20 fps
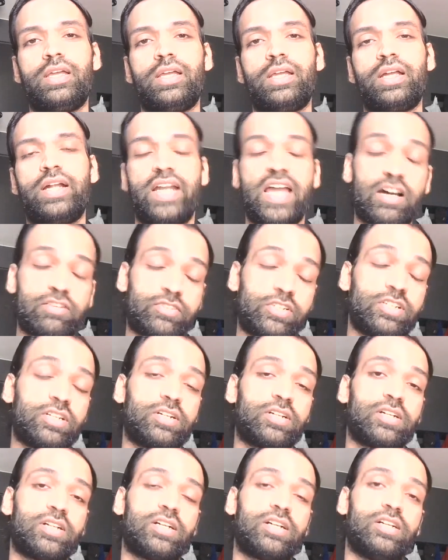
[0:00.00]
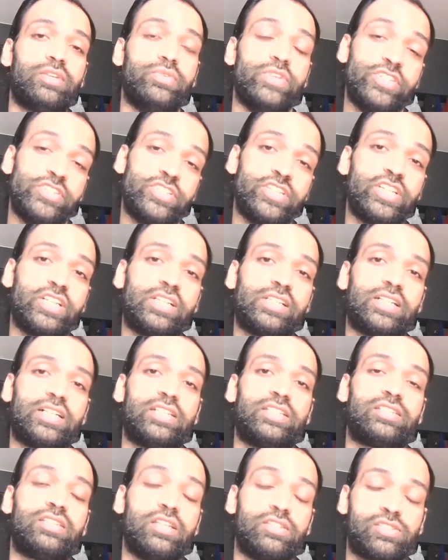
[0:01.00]
And after reaching
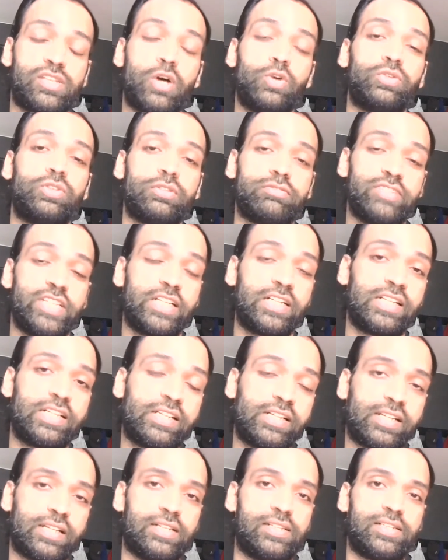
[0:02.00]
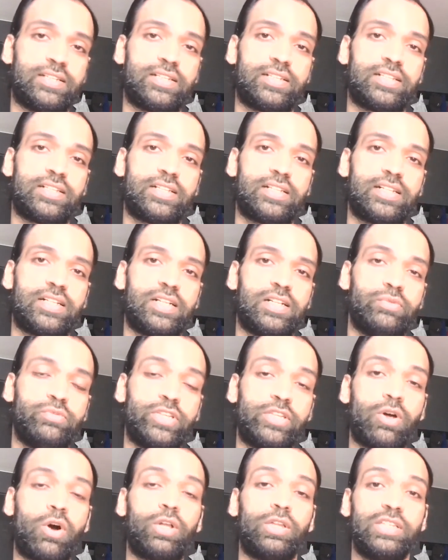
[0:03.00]
the south of England with
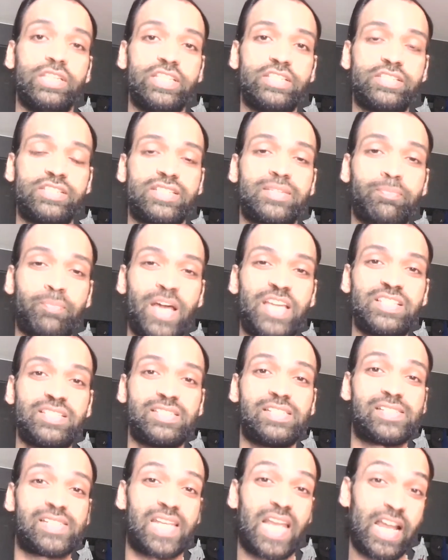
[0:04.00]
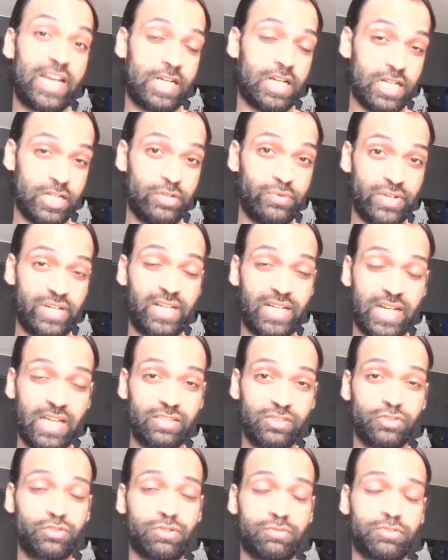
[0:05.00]
all these spices, 900
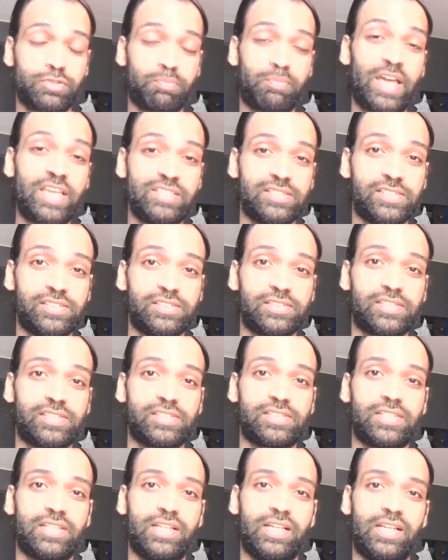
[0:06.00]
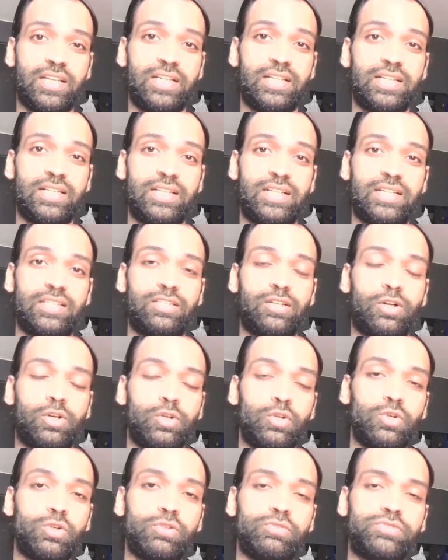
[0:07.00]
tons of spices, the
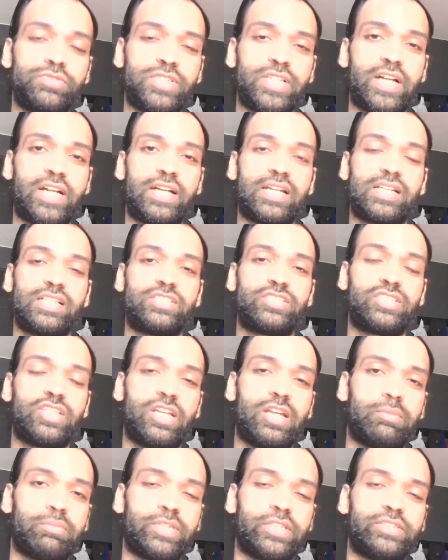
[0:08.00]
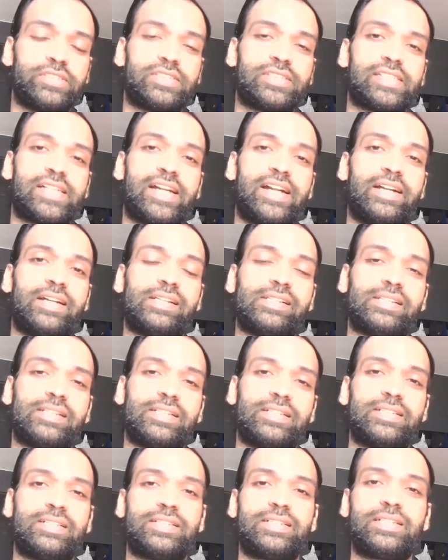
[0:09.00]
cloves and cinnamons and
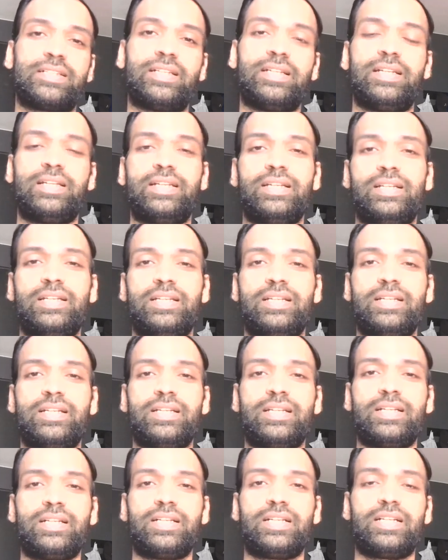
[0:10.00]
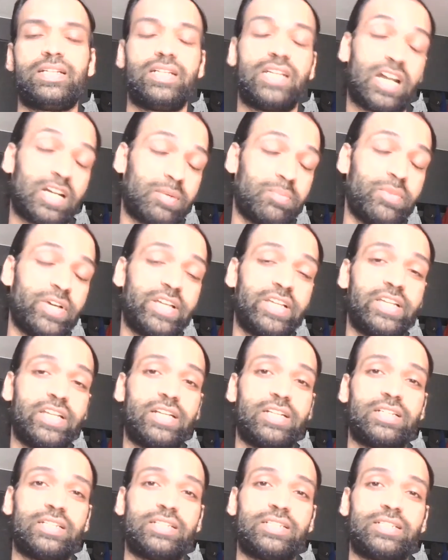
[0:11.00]
nutmeg
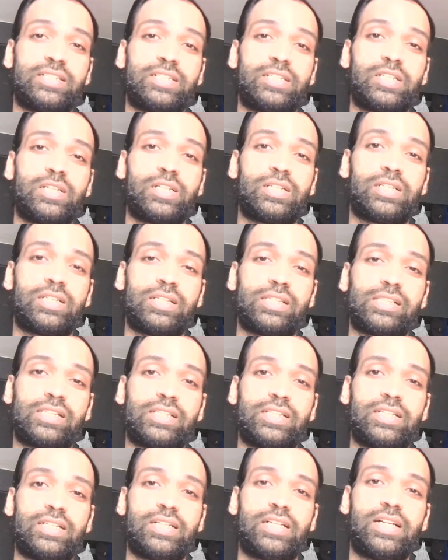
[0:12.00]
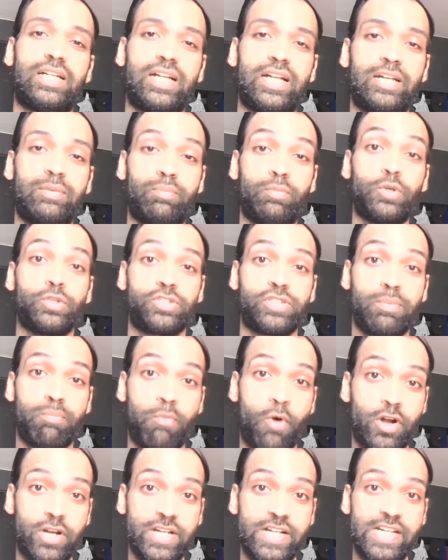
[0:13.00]
and most
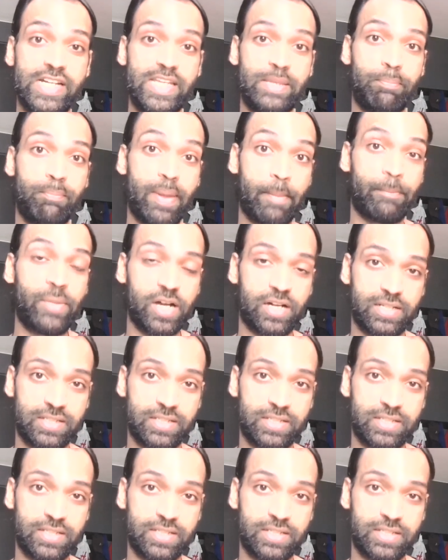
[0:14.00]
importantly pepper,